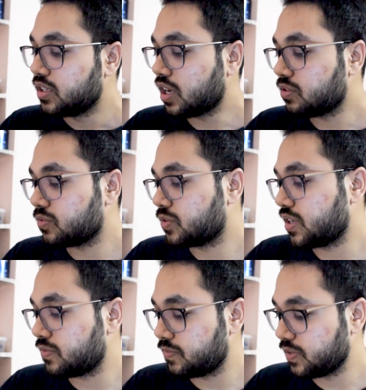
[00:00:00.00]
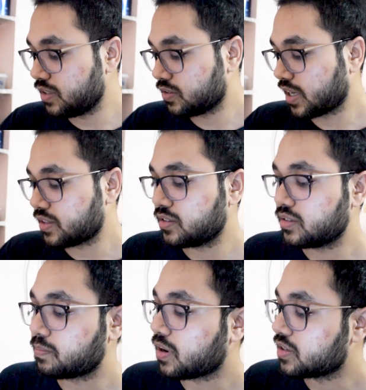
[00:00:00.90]
now if we look at
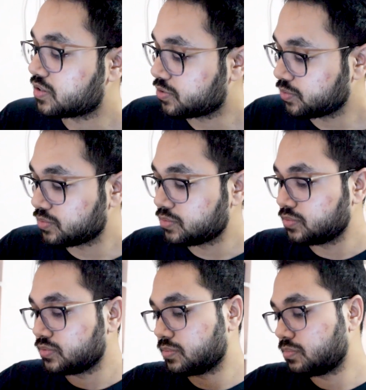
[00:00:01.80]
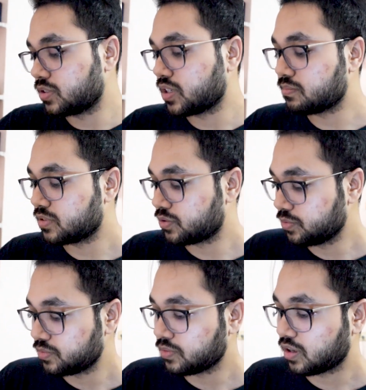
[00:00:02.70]
the part 2 the book number
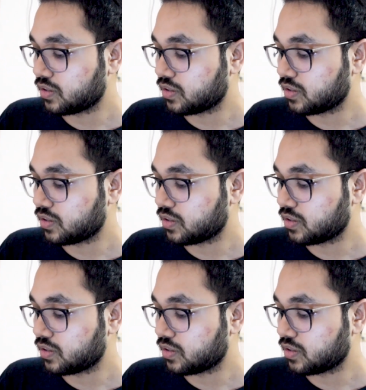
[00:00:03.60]
2